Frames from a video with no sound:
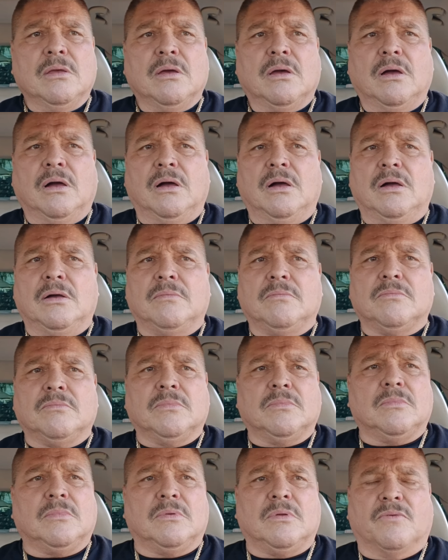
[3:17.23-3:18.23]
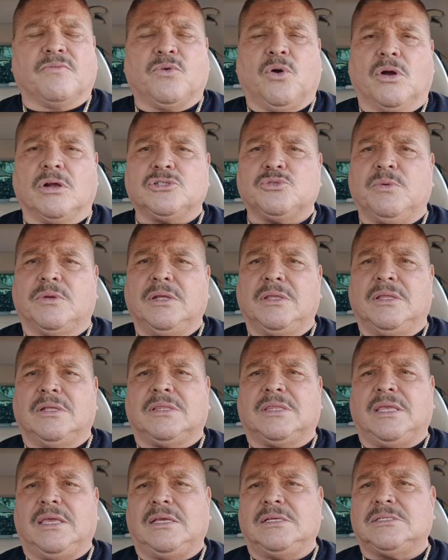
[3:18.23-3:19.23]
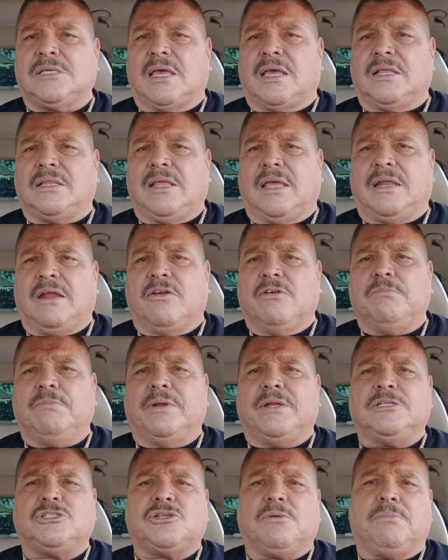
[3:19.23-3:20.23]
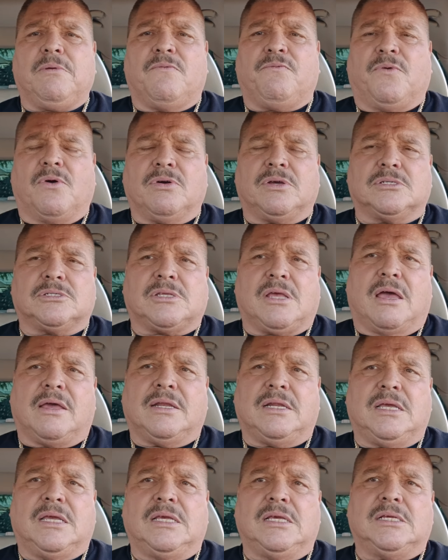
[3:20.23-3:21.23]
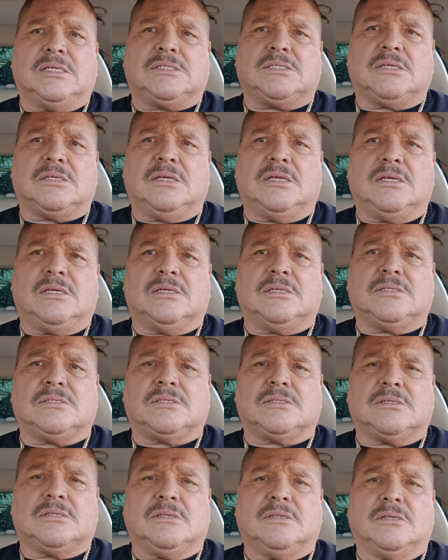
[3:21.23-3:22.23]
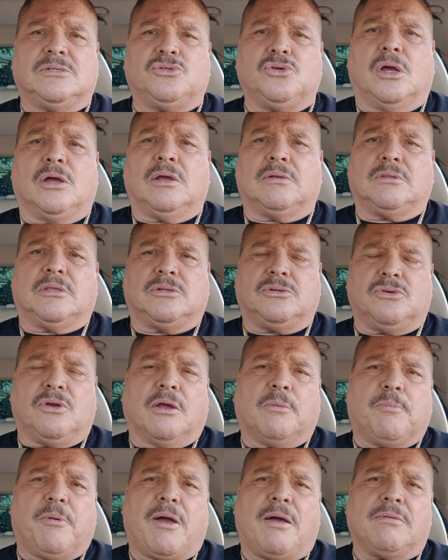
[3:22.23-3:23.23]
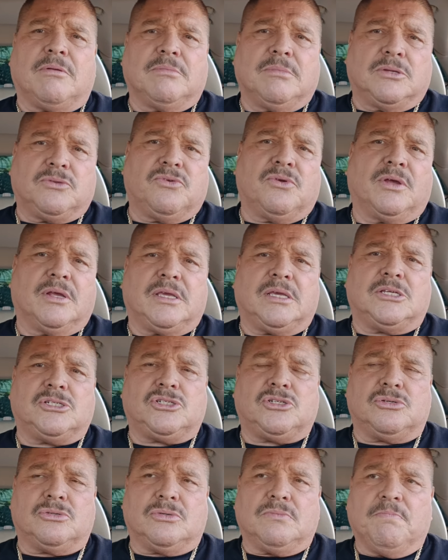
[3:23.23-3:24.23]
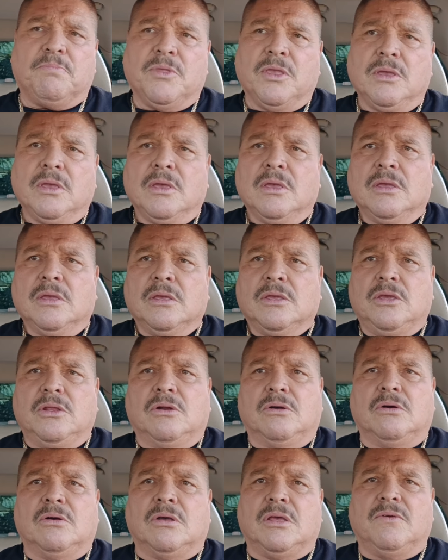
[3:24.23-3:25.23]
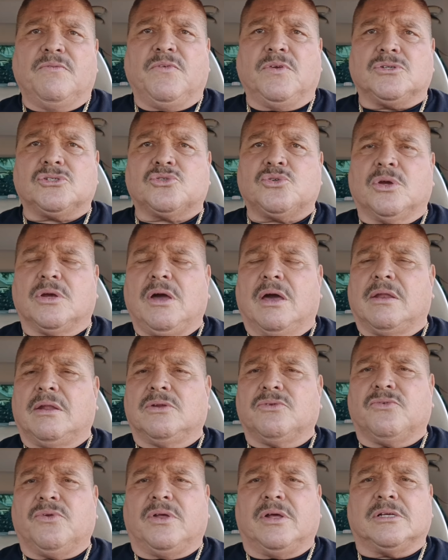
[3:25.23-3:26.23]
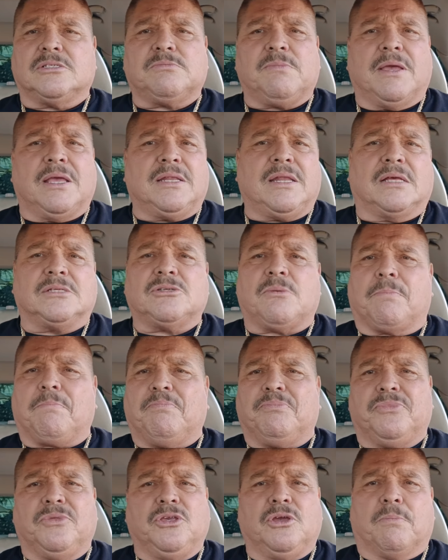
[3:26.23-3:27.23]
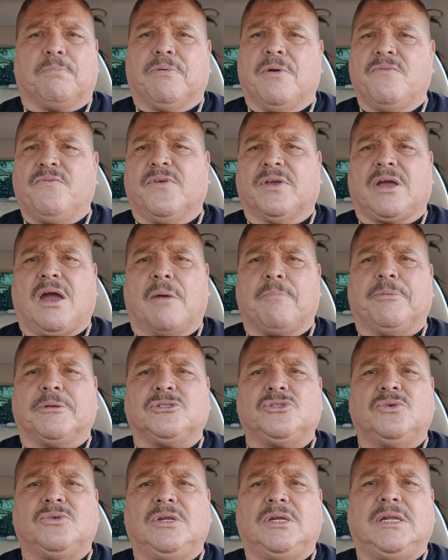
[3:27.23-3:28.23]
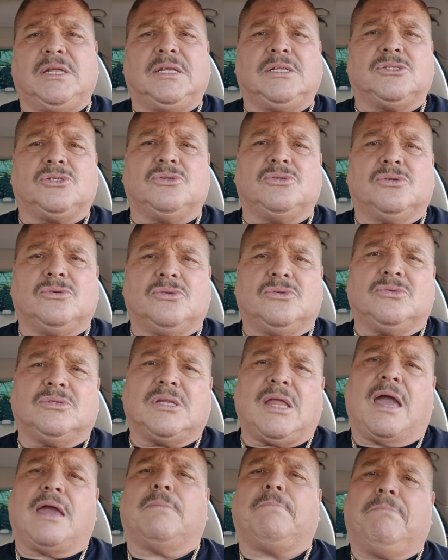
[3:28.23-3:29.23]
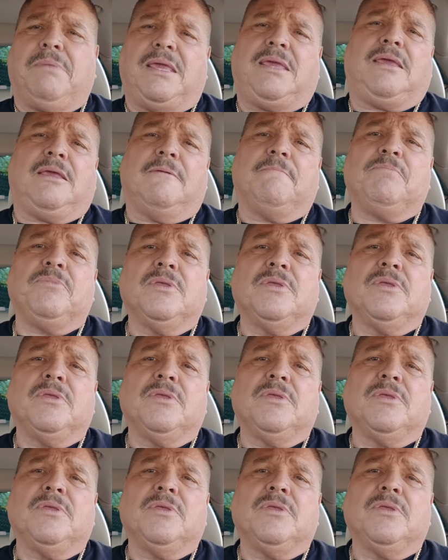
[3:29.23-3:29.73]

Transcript: Um, of course, one of the things that, that everybody should be focused on is is the drug the drug problem, the drug issue. You know, if you're strung out on drugs, man, that's a your perfect opportunity to not be.